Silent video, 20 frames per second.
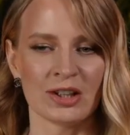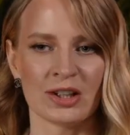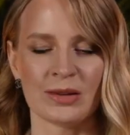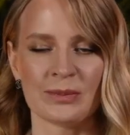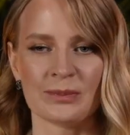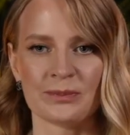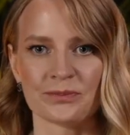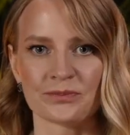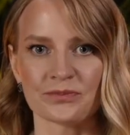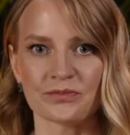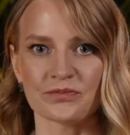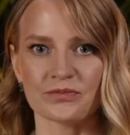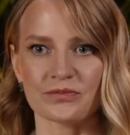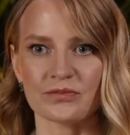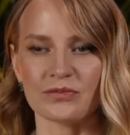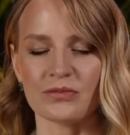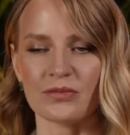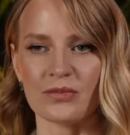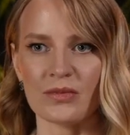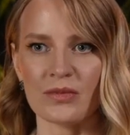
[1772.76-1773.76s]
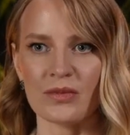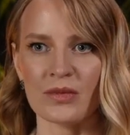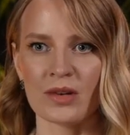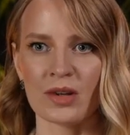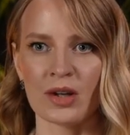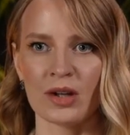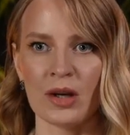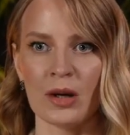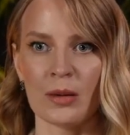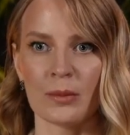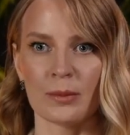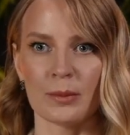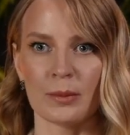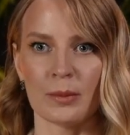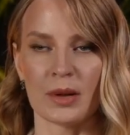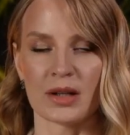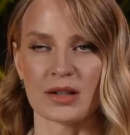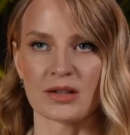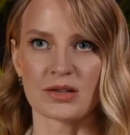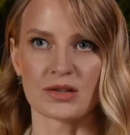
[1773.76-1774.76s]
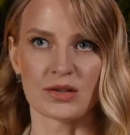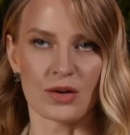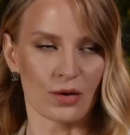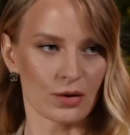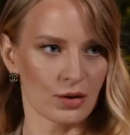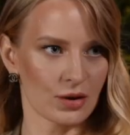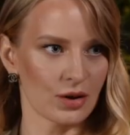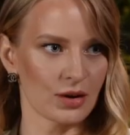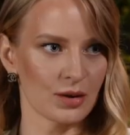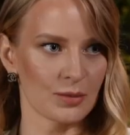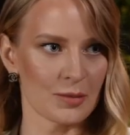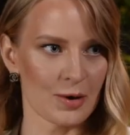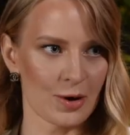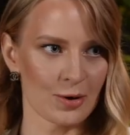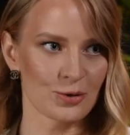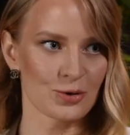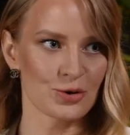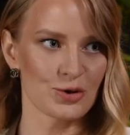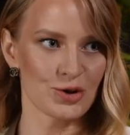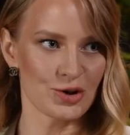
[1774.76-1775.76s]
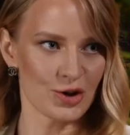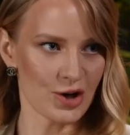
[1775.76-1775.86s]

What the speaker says: Yeah. But talking about